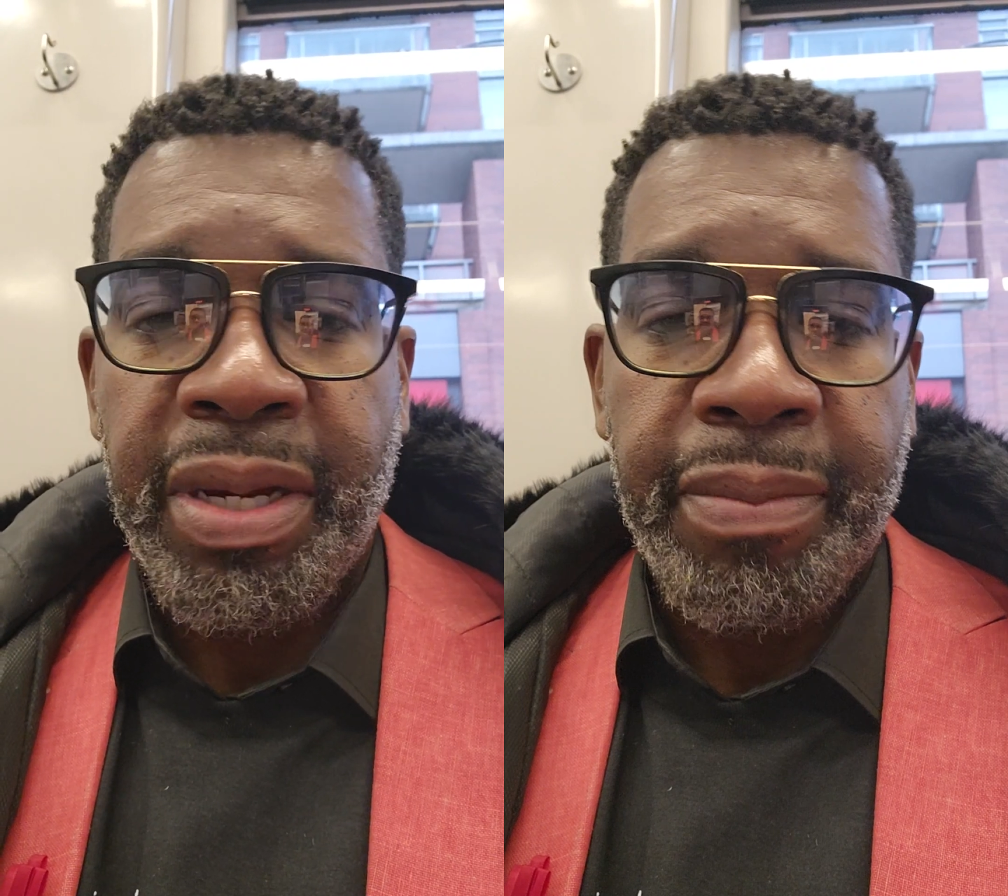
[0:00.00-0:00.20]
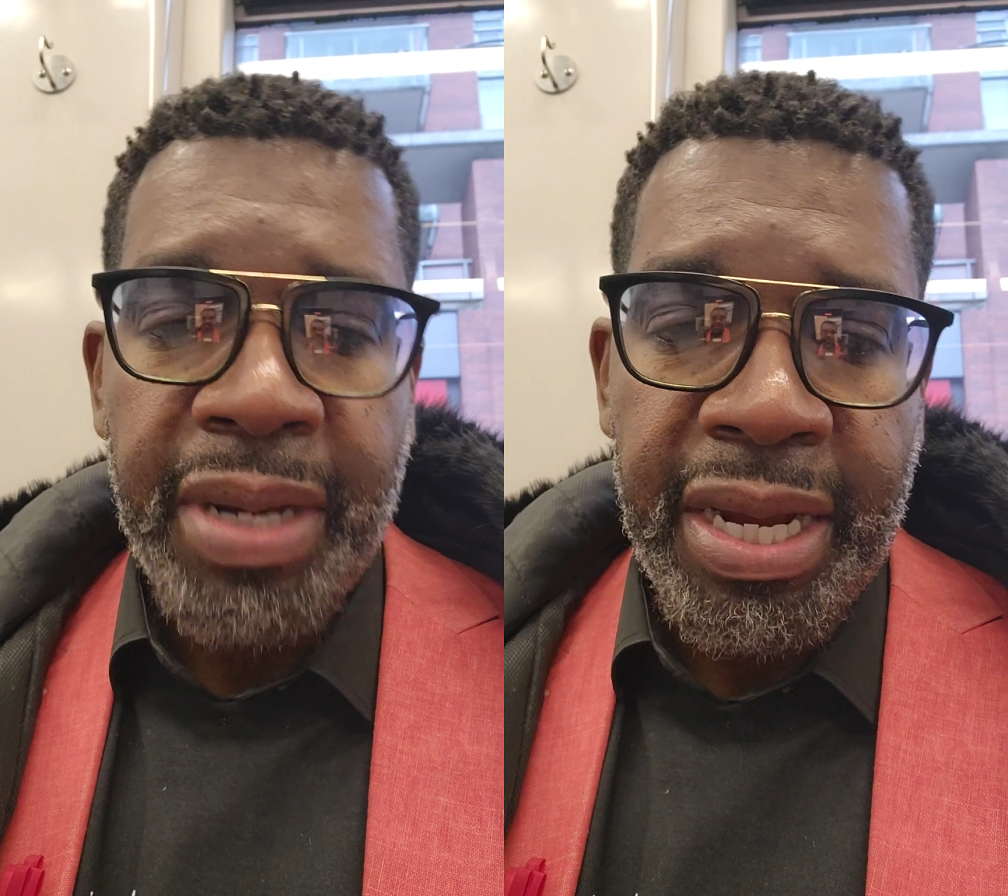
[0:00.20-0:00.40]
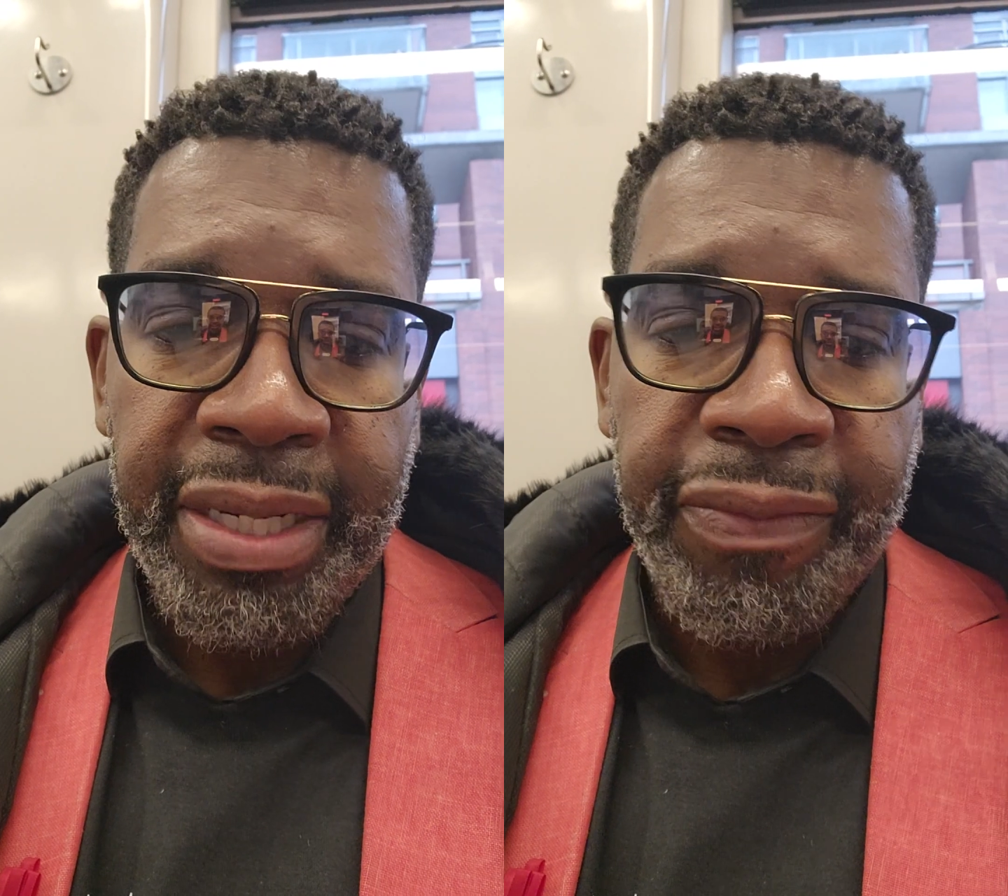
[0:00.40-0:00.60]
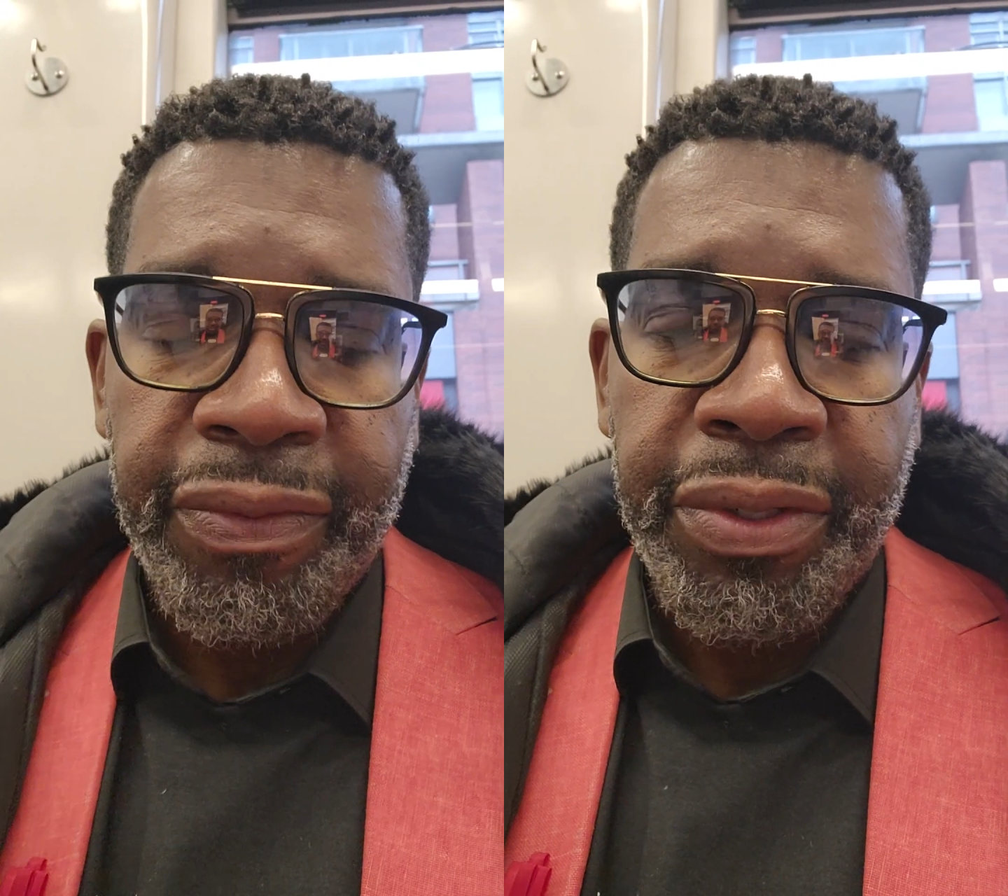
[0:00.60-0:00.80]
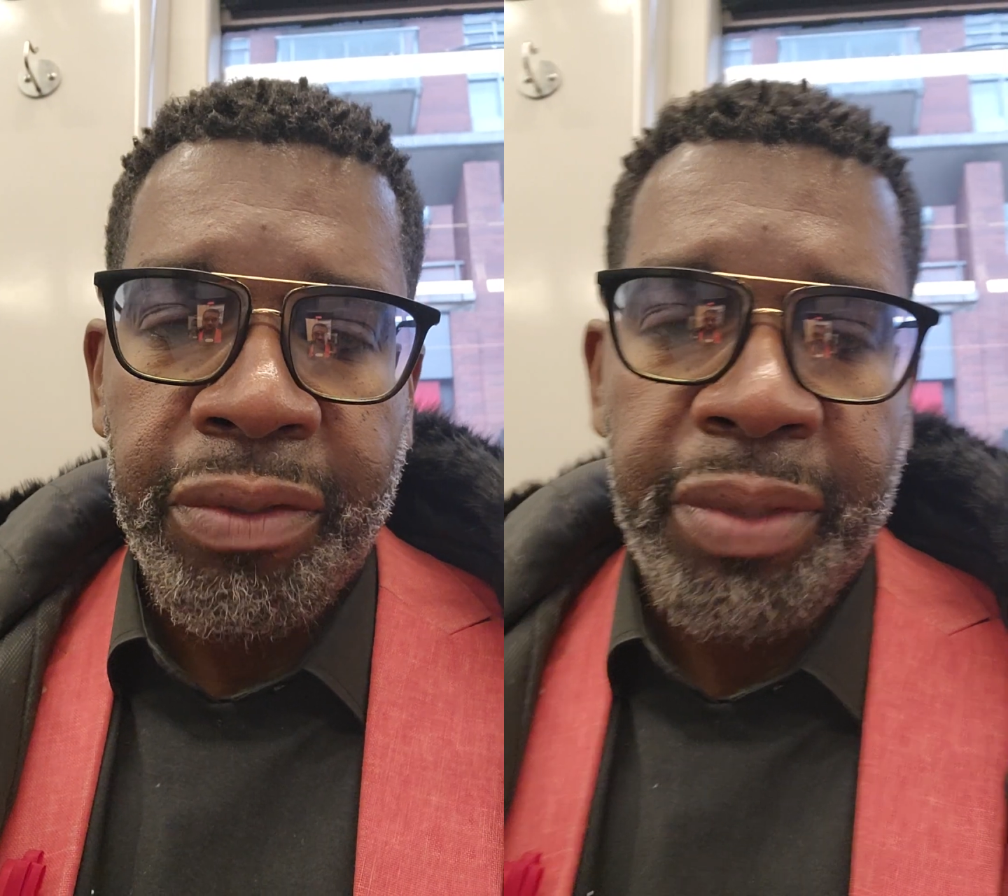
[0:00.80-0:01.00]
not buying it
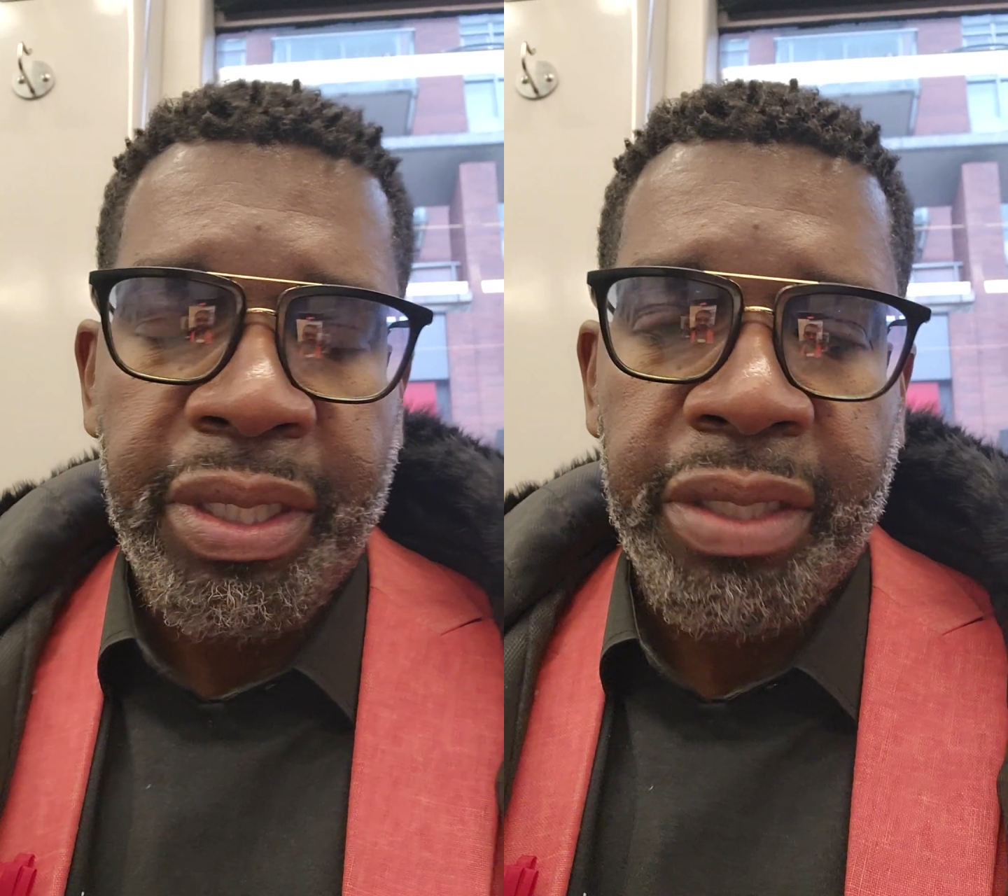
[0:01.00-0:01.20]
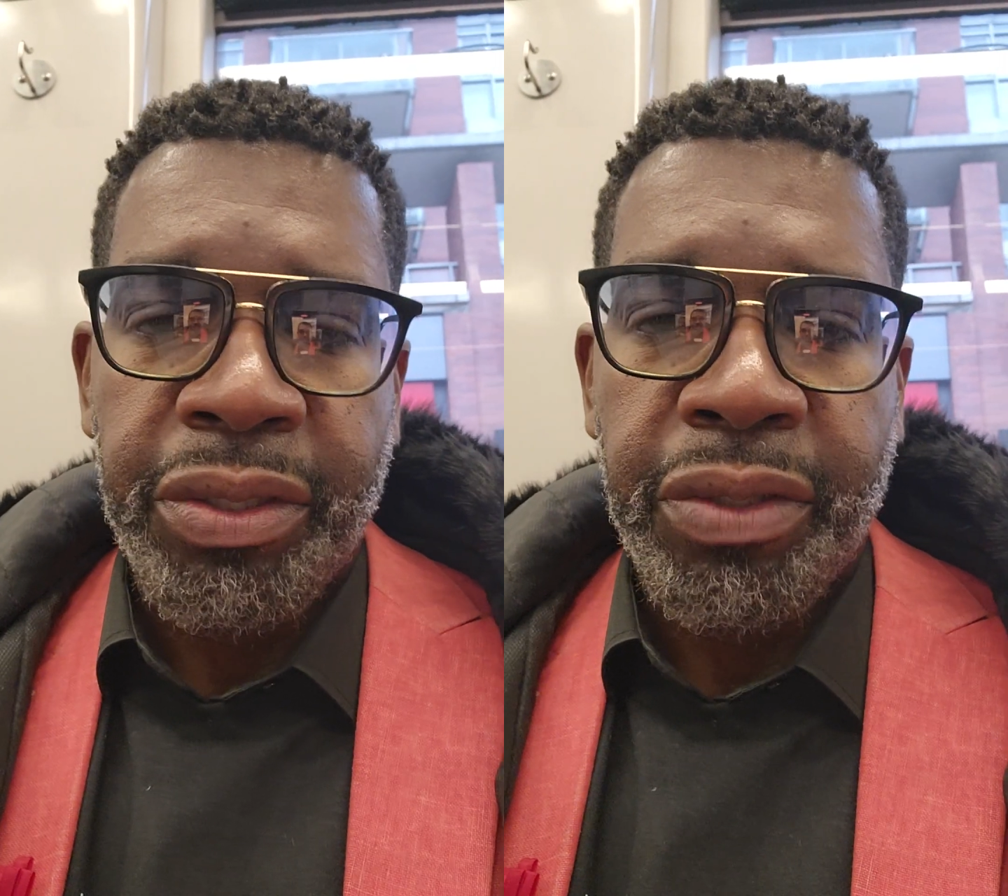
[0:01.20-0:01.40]
for you because,